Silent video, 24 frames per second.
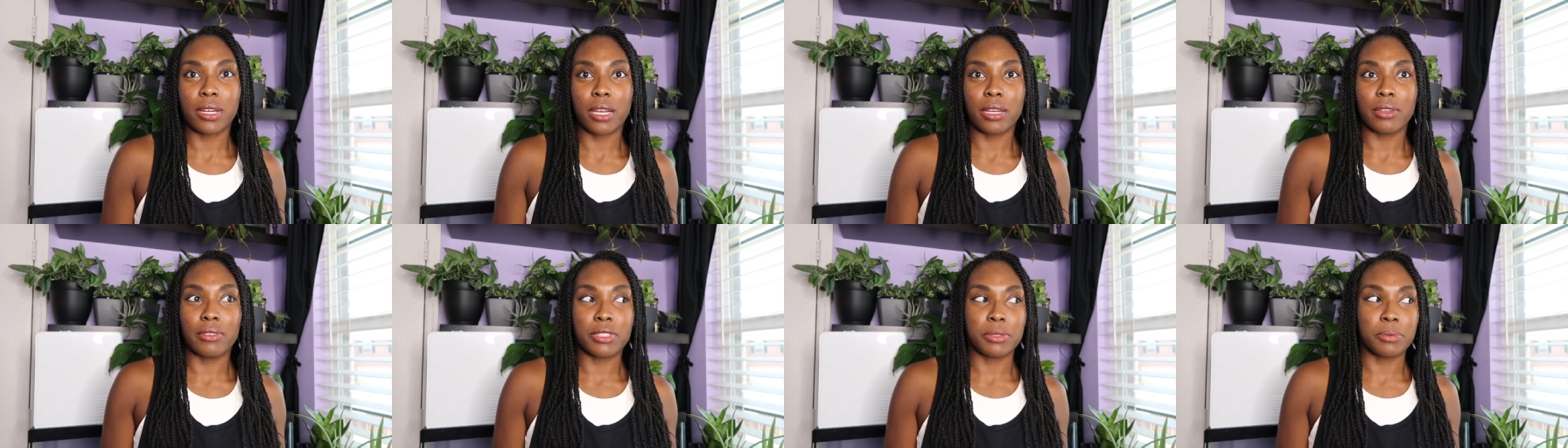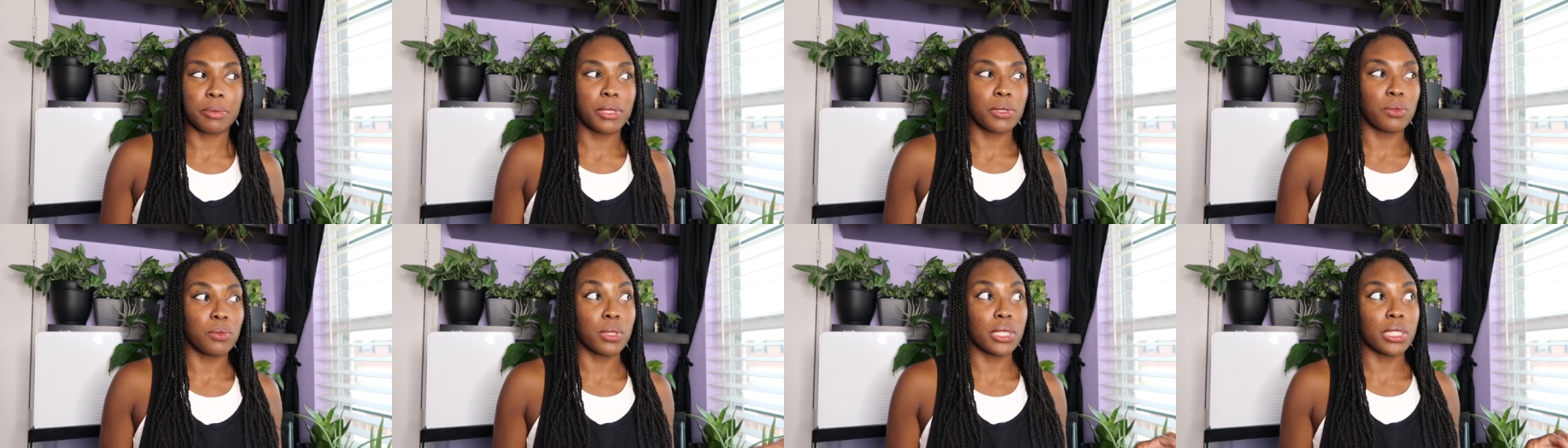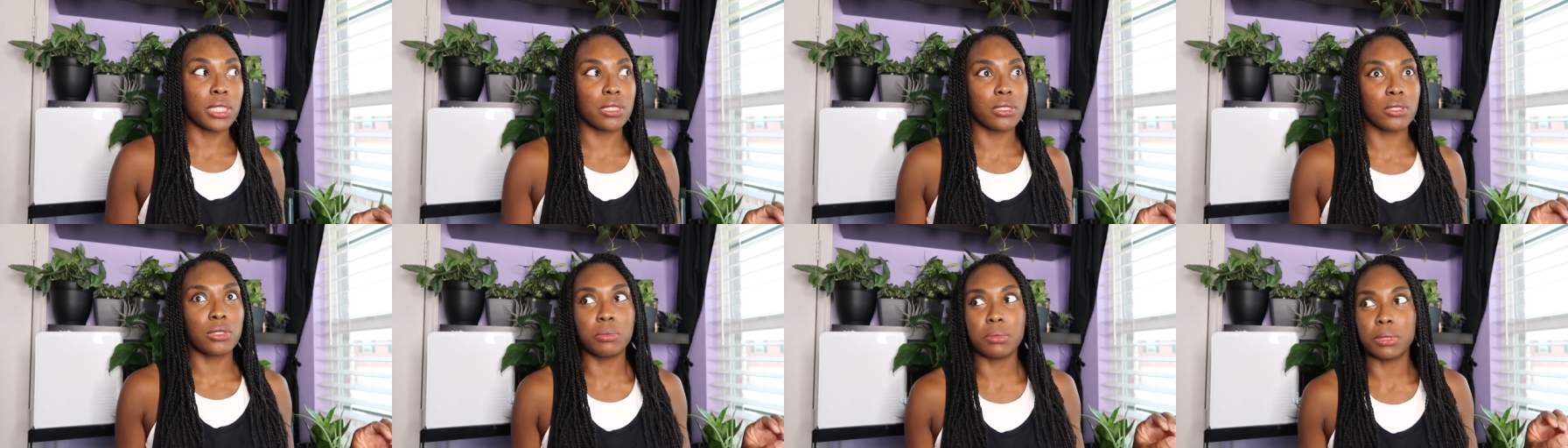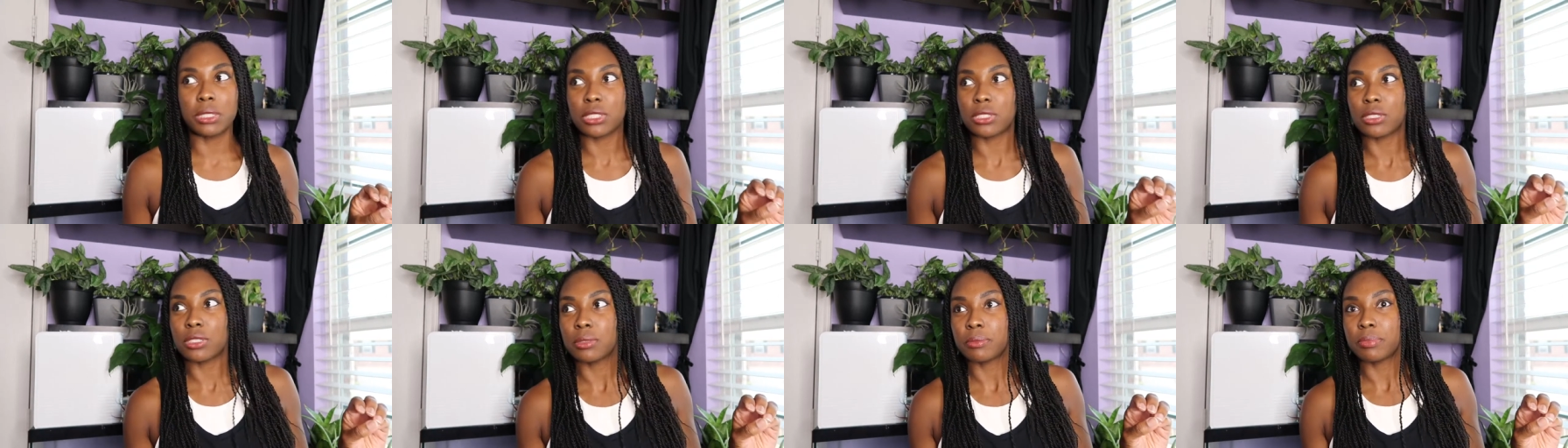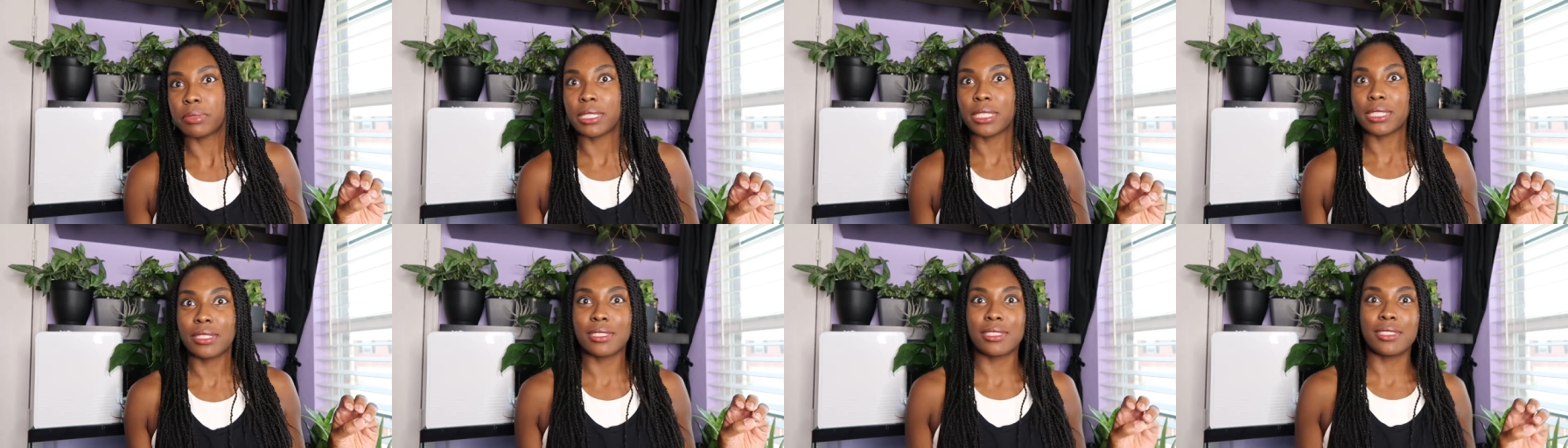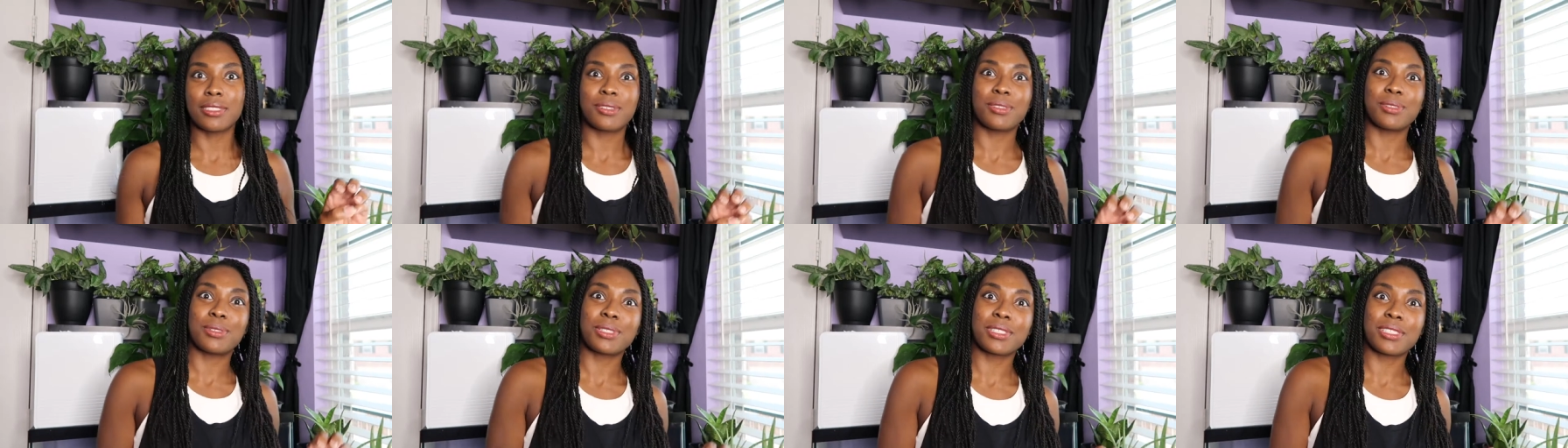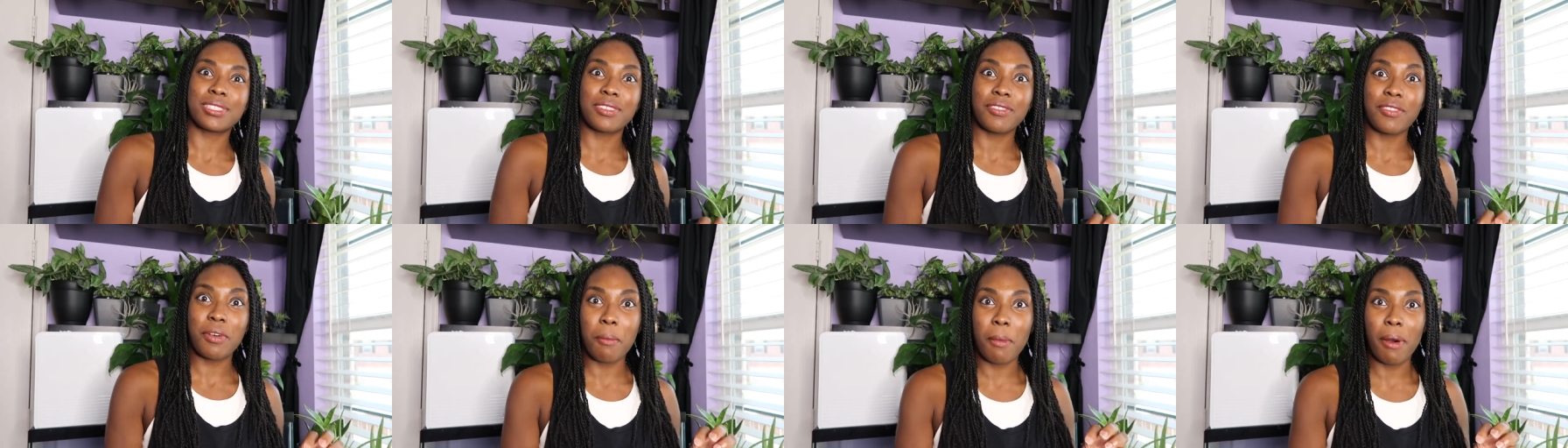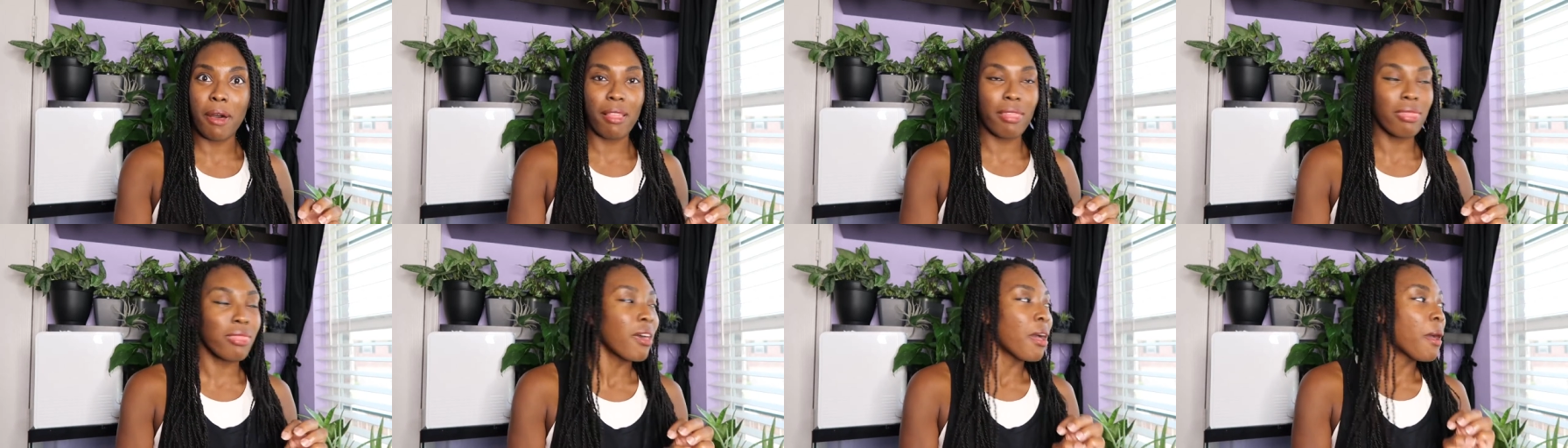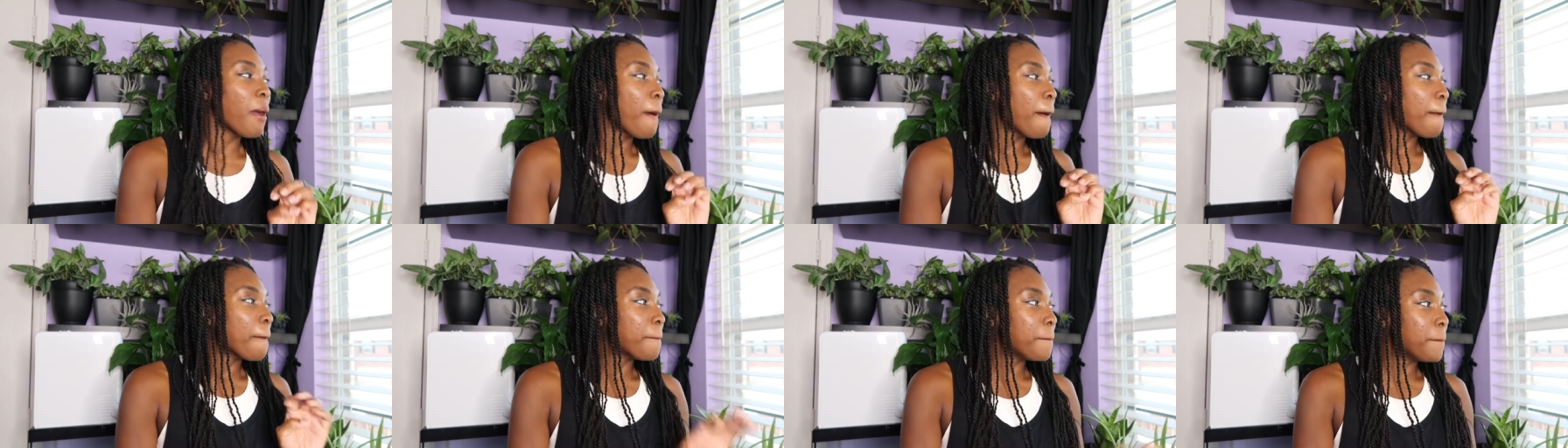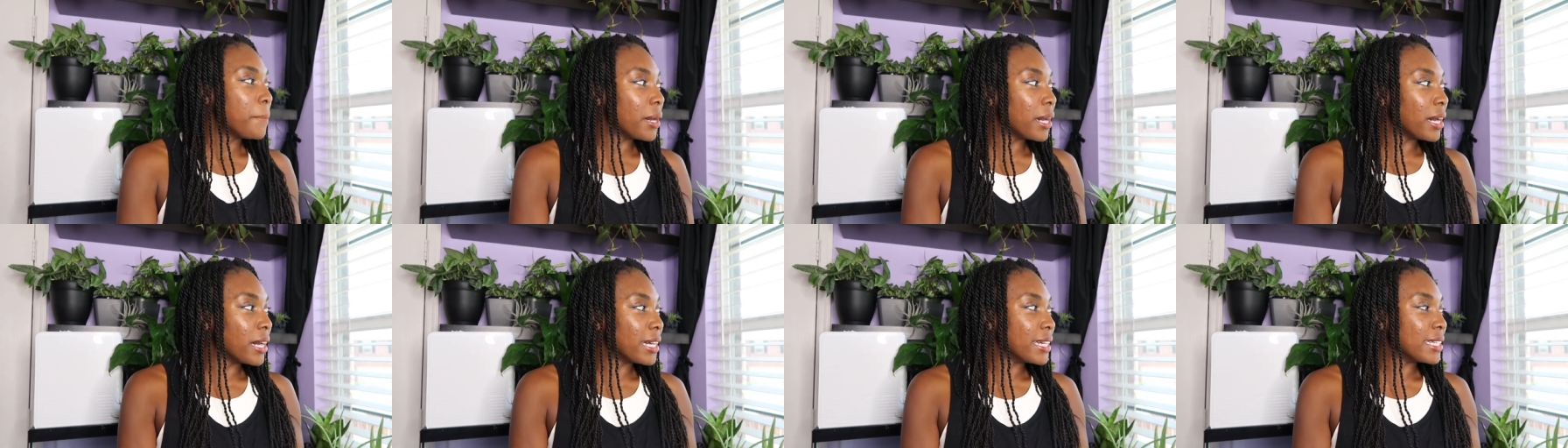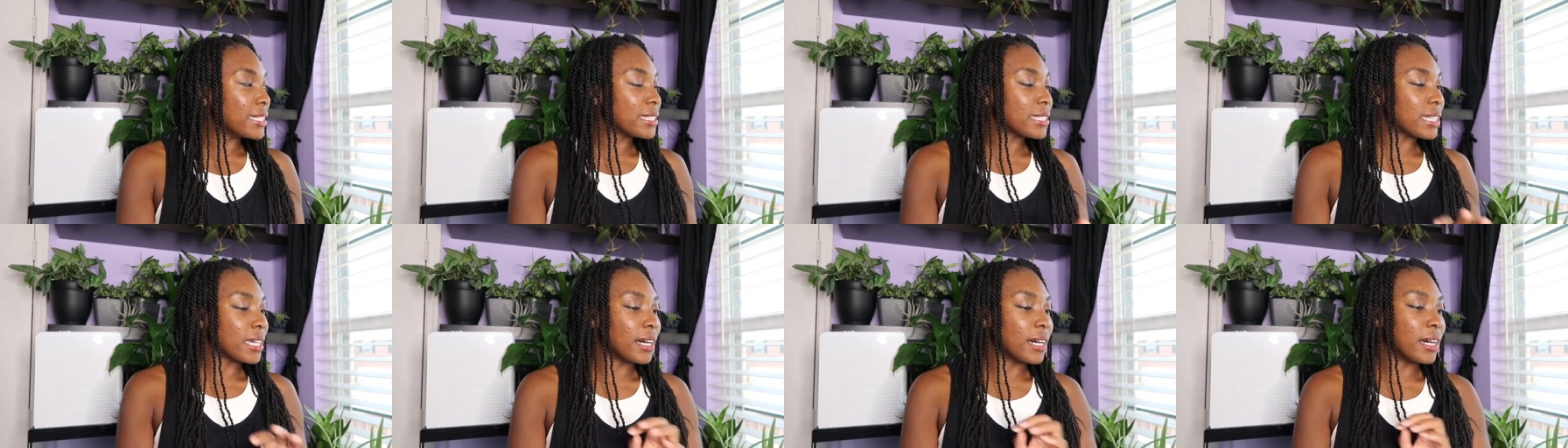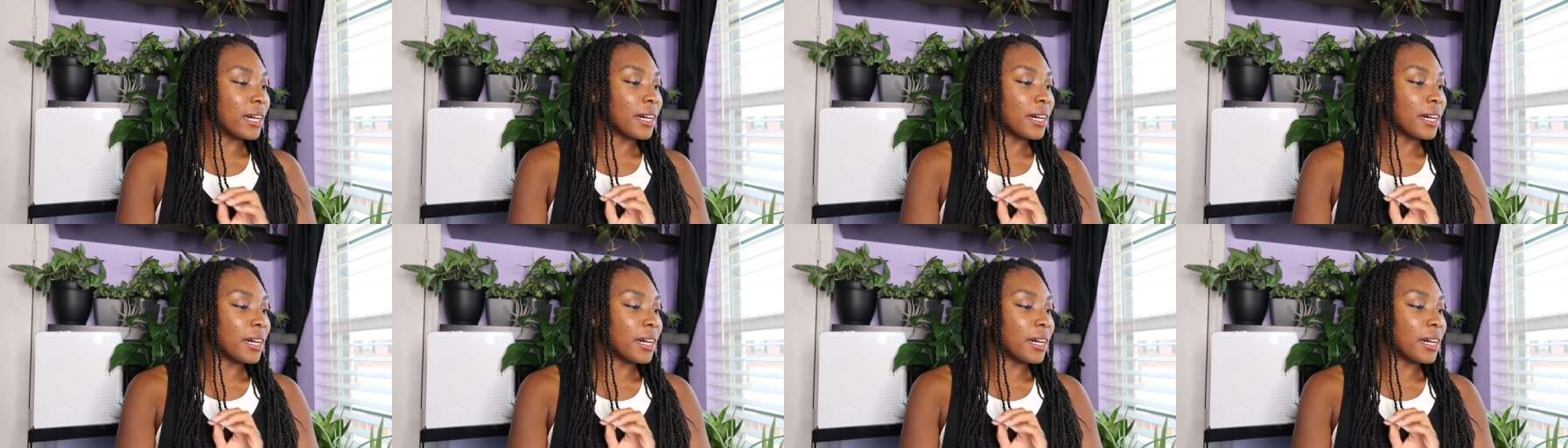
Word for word: I've spent way too much on plants in the course of a month, but